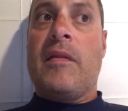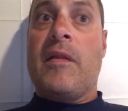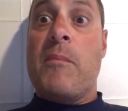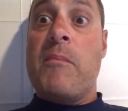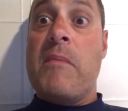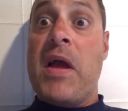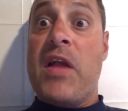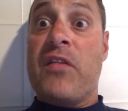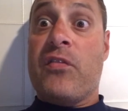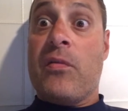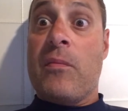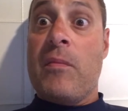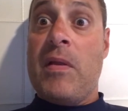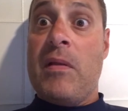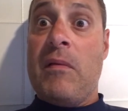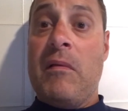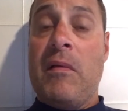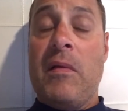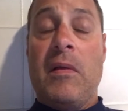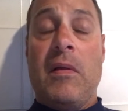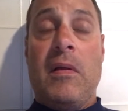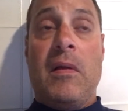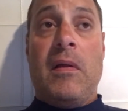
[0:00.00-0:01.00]

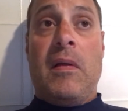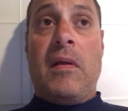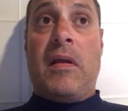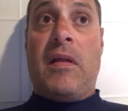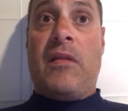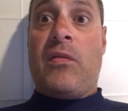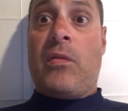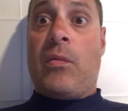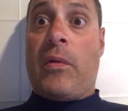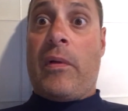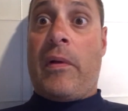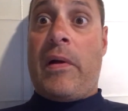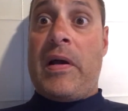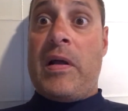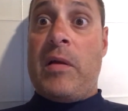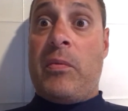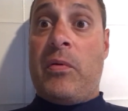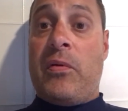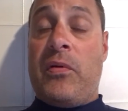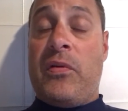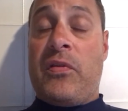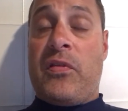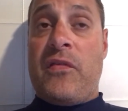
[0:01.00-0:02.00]
measurement, is it
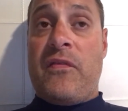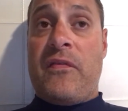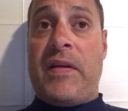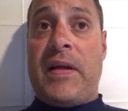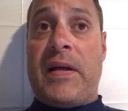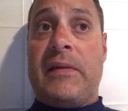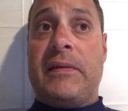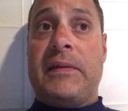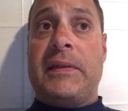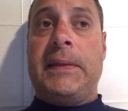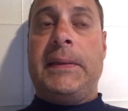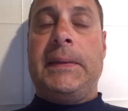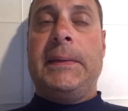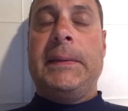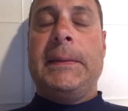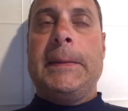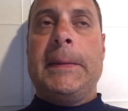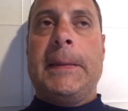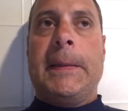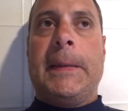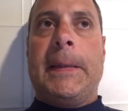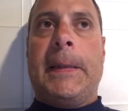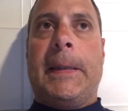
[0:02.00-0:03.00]
reliable, is it valid,
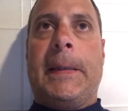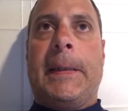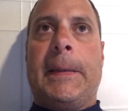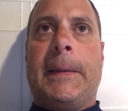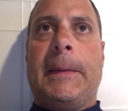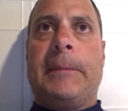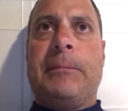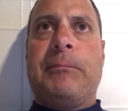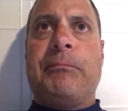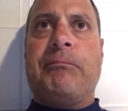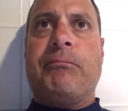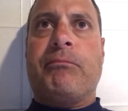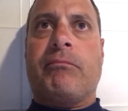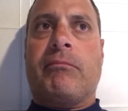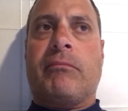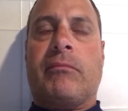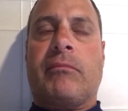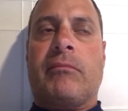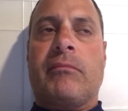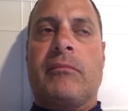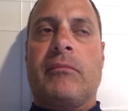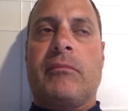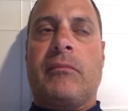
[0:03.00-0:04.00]
and
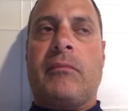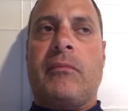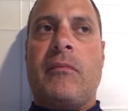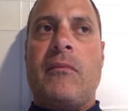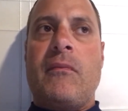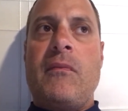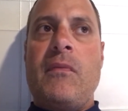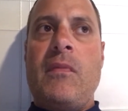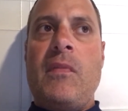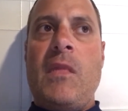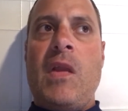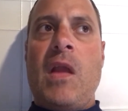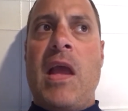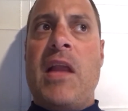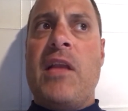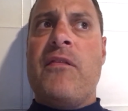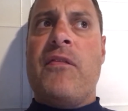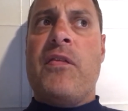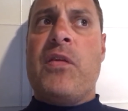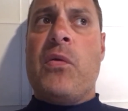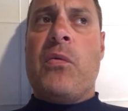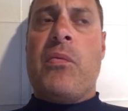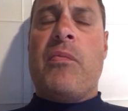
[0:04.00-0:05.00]

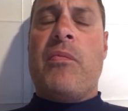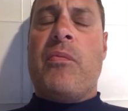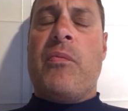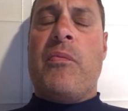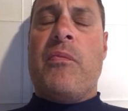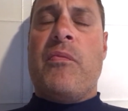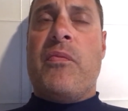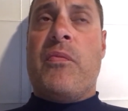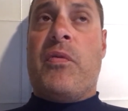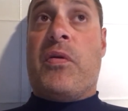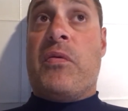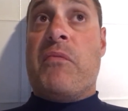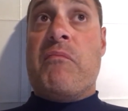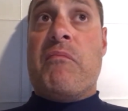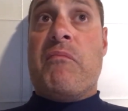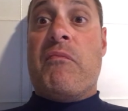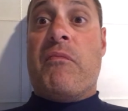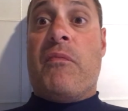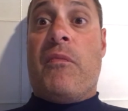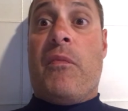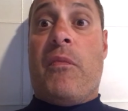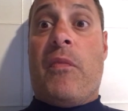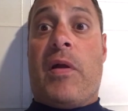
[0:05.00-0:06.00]
if you
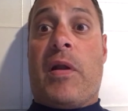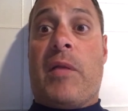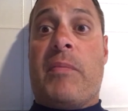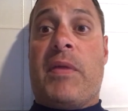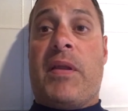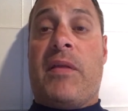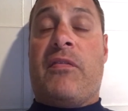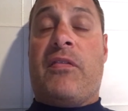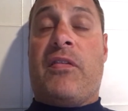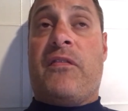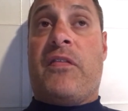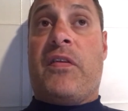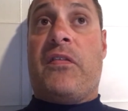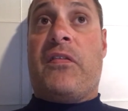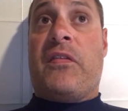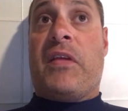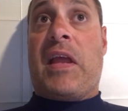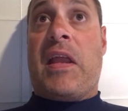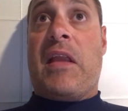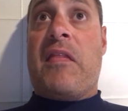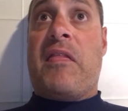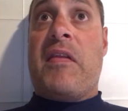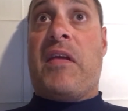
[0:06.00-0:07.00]
want to be
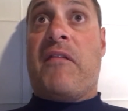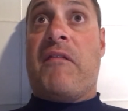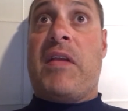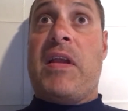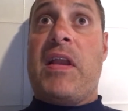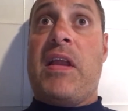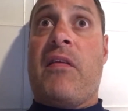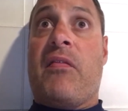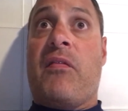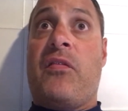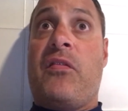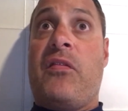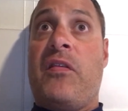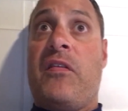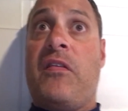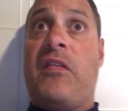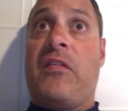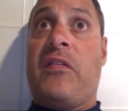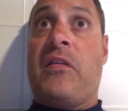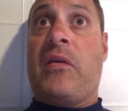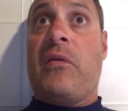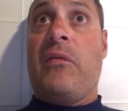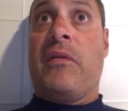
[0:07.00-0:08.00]
sophisticated, think of any other
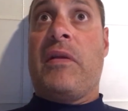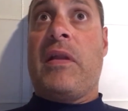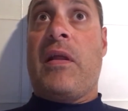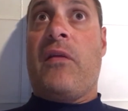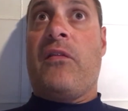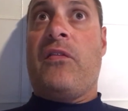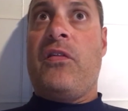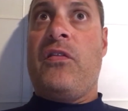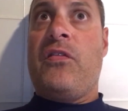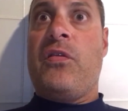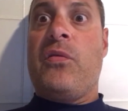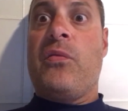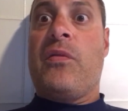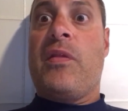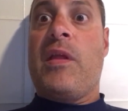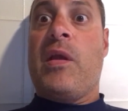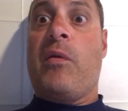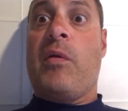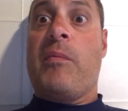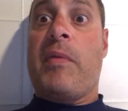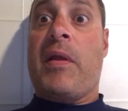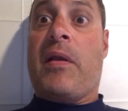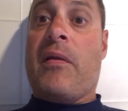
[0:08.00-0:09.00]
statistical analysis you
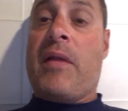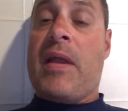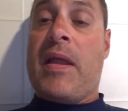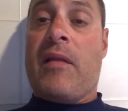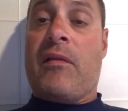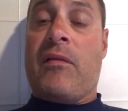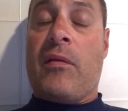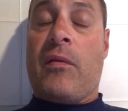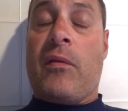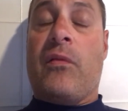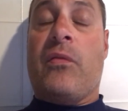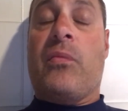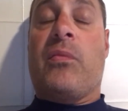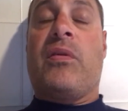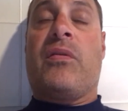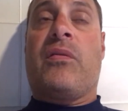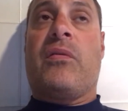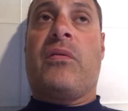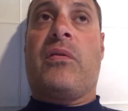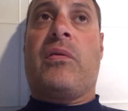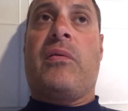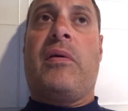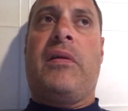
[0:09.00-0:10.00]
think would better answer those
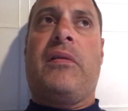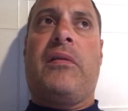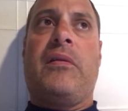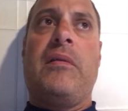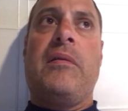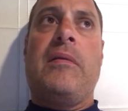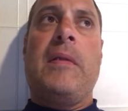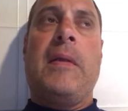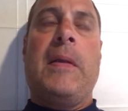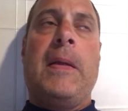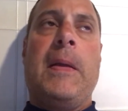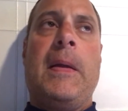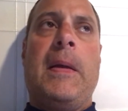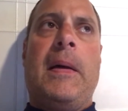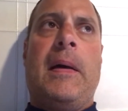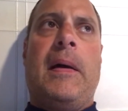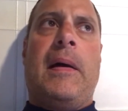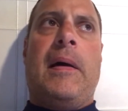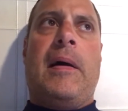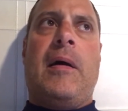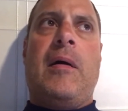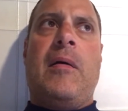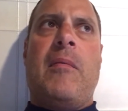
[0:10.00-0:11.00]
research questions.
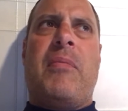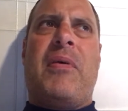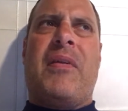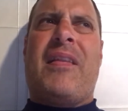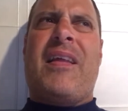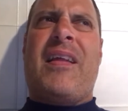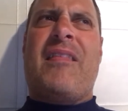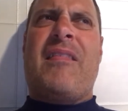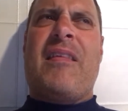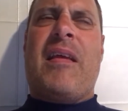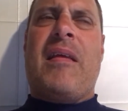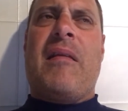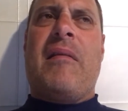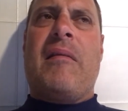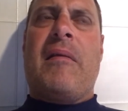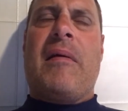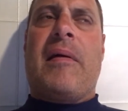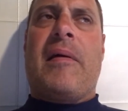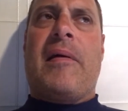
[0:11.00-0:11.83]
But that's it.